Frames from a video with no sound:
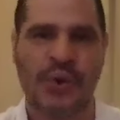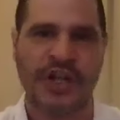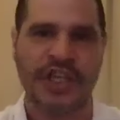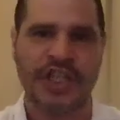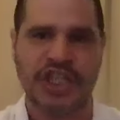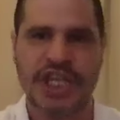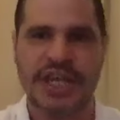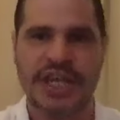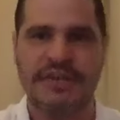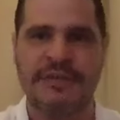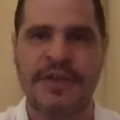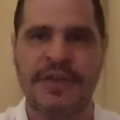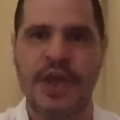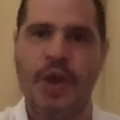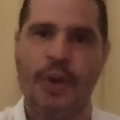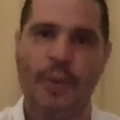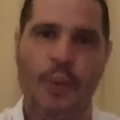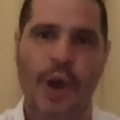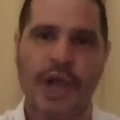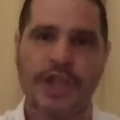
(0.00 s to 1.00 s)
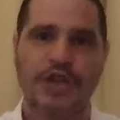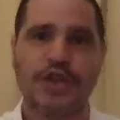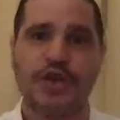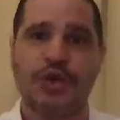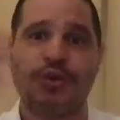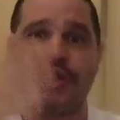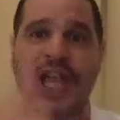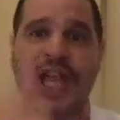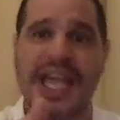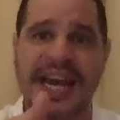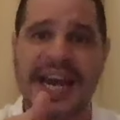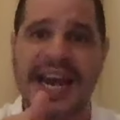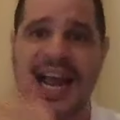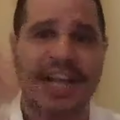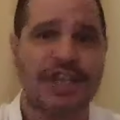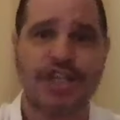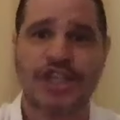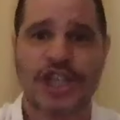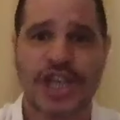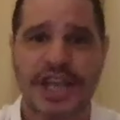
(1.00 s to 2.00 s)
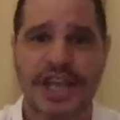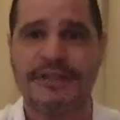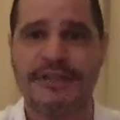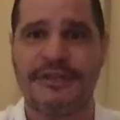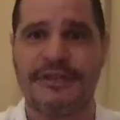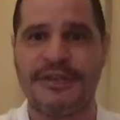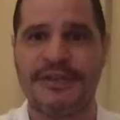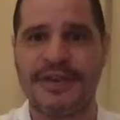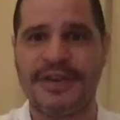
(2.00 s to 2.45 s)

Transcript: achieve what you didn't achieve.